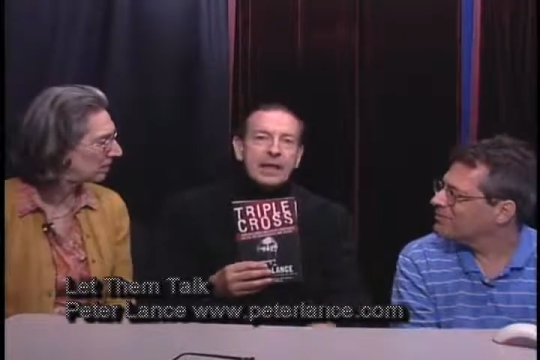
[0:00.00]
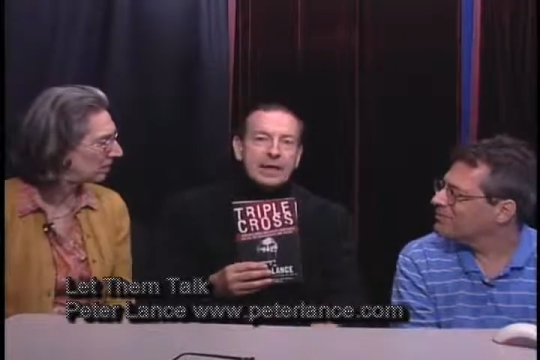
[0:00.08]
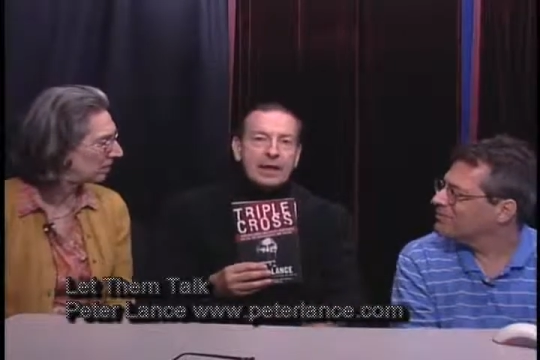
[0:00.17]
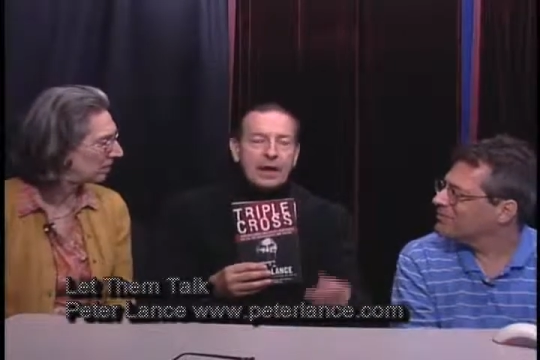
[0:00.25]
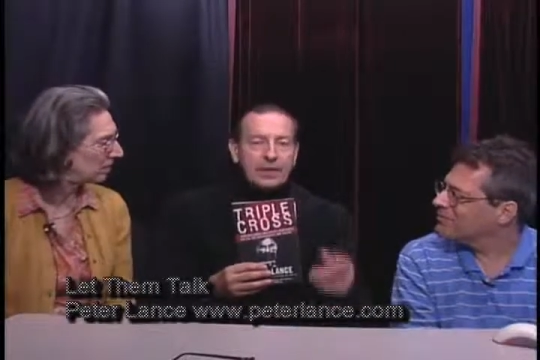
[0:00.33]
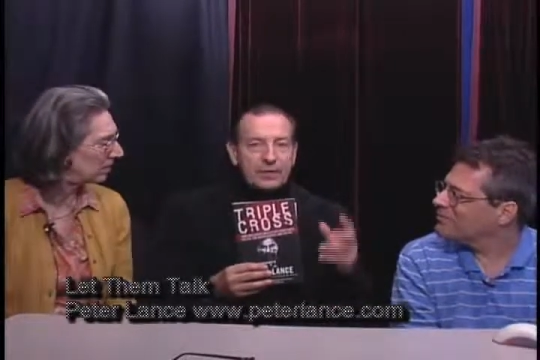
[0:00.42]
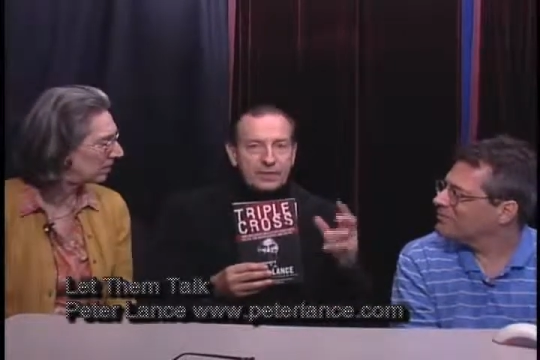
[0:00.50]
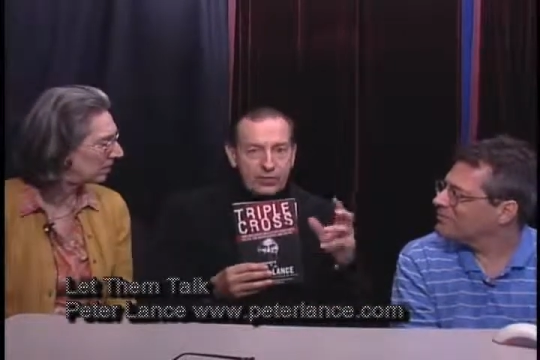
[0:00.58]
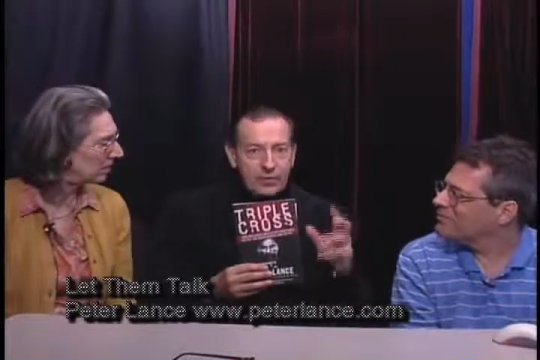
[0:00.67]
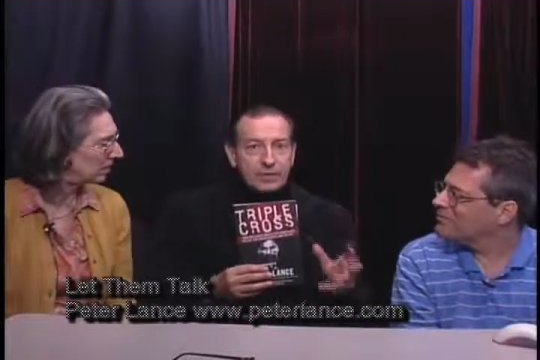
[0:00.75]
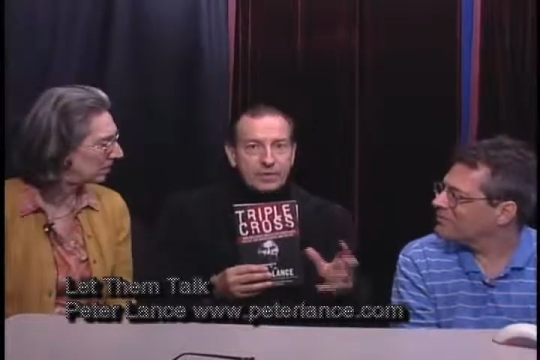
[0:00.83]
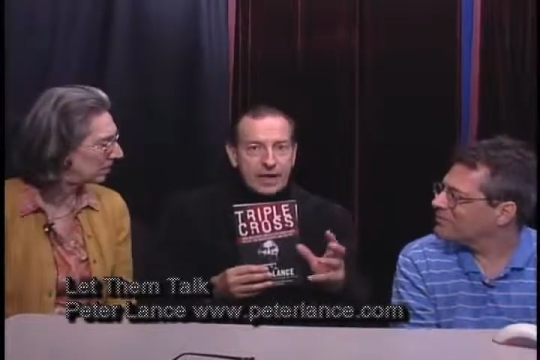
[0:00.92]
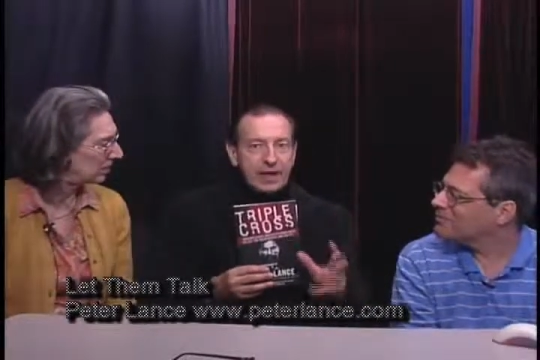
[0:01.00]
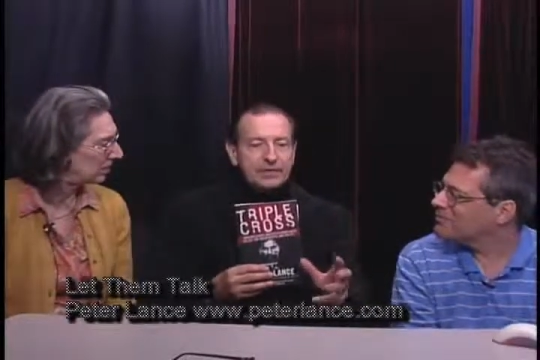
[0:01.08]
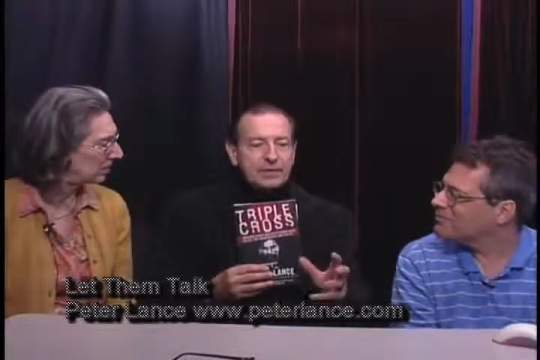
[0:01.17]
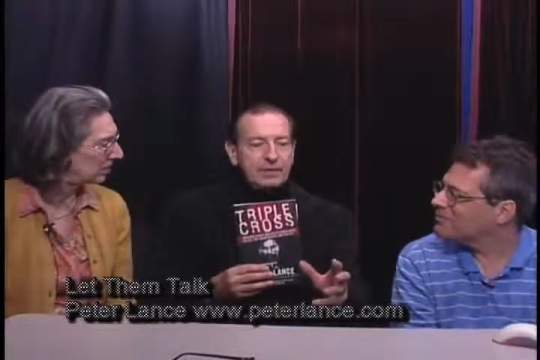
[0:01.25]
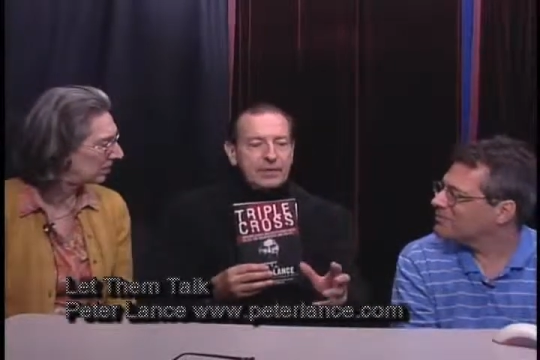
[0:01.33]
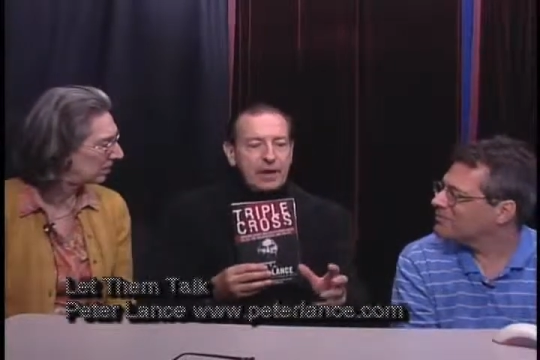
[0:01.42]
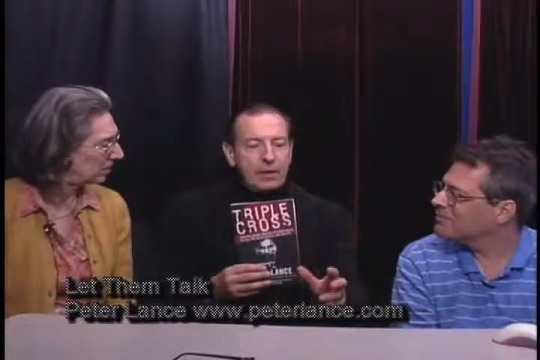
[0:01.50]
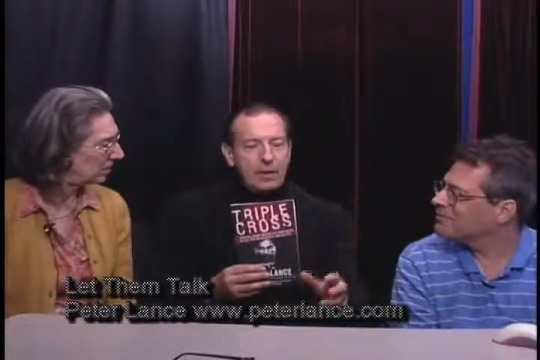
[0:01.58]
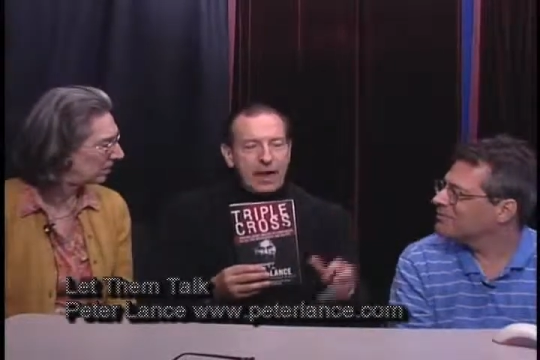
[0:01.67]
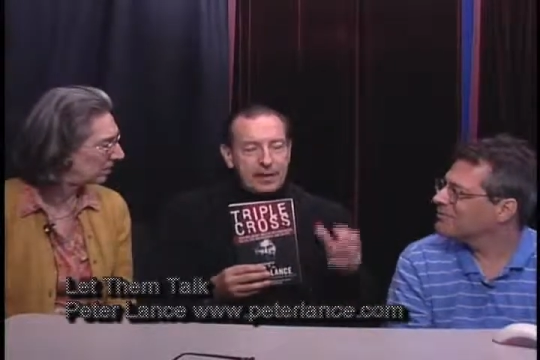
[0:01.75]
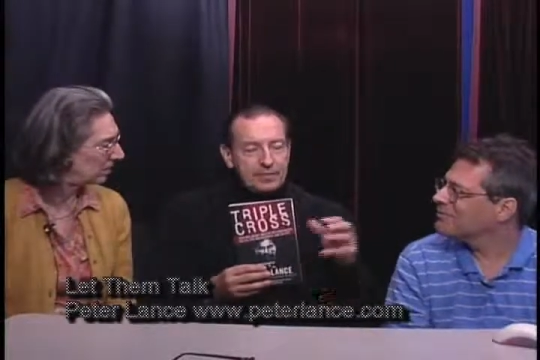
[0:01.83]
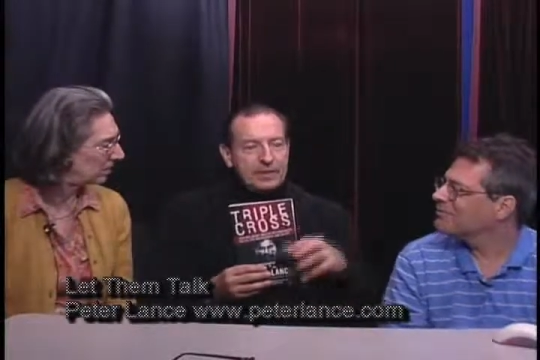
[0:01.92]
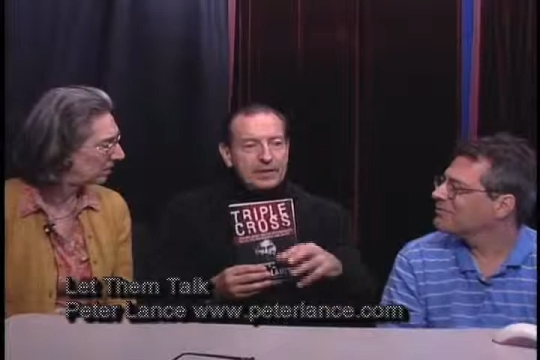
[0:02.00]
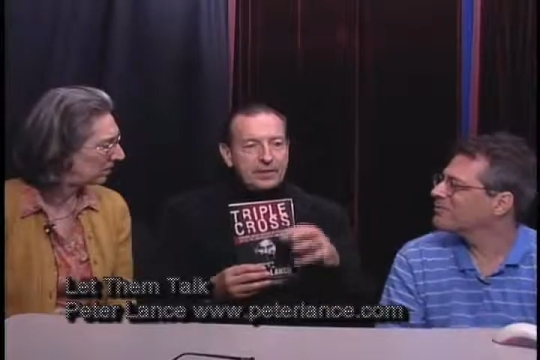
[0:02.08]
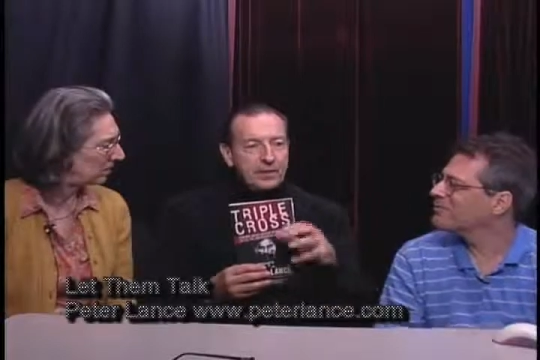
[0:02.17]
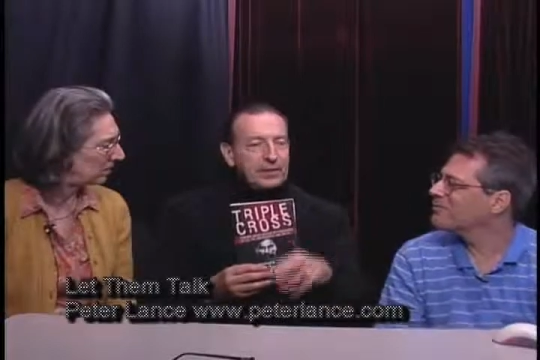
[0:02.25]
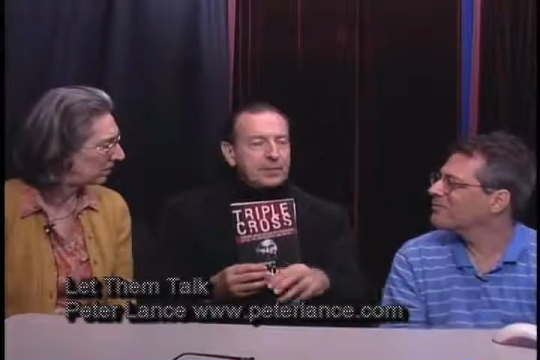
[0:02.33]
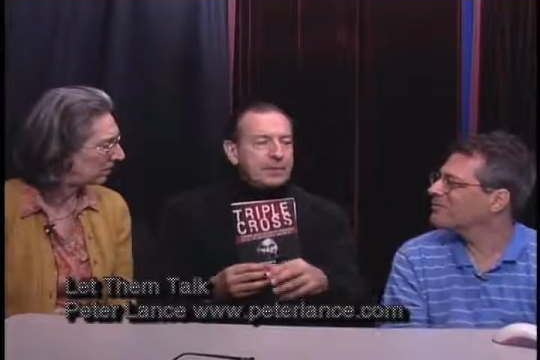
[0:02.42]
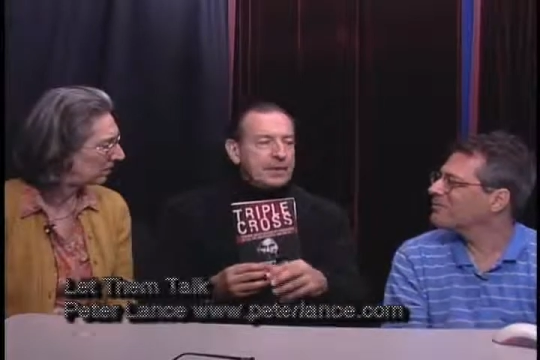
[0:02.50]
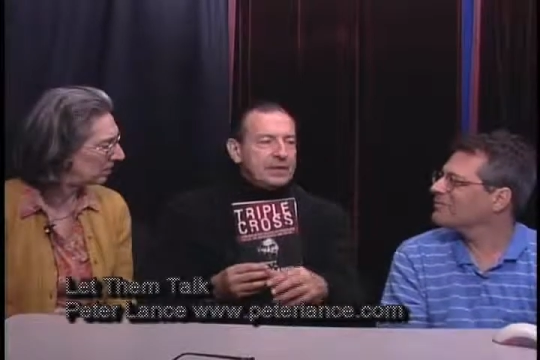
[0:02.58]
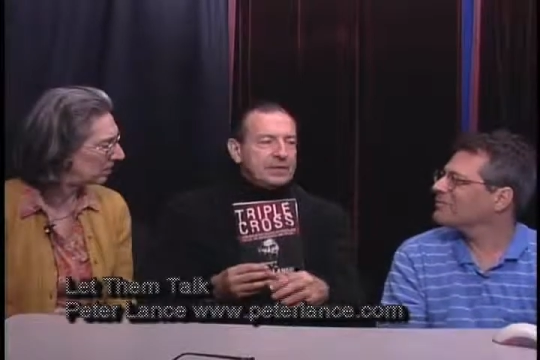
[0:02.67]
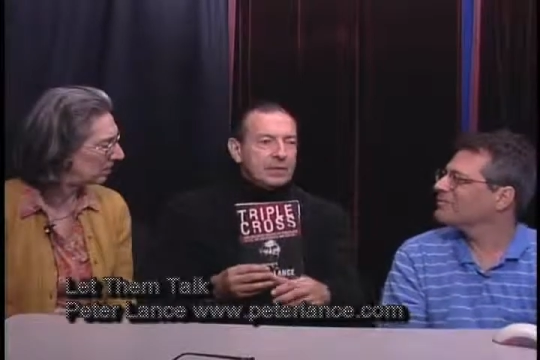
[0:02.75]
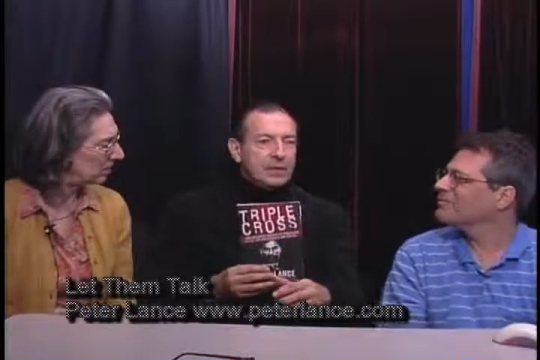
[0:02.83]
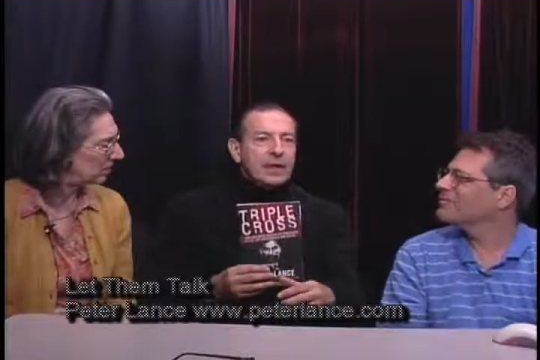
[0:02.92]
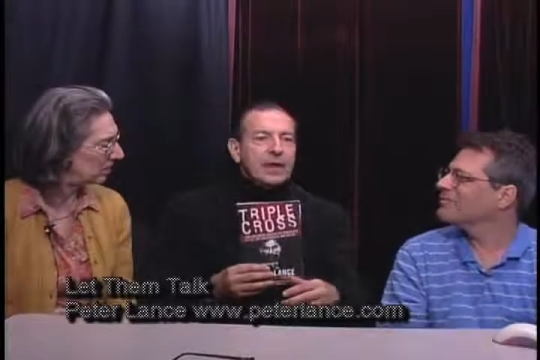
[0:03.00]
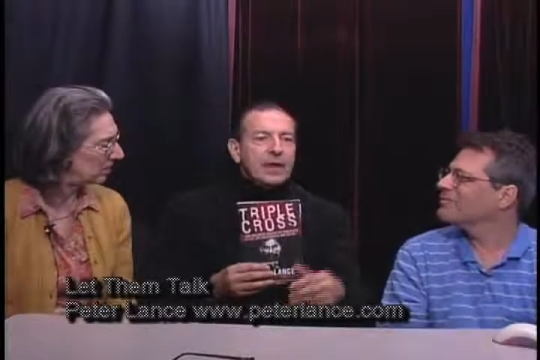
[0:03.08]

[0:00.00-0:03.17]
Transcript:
Speaker 1: Now, the true test of that will happen in the Philippines with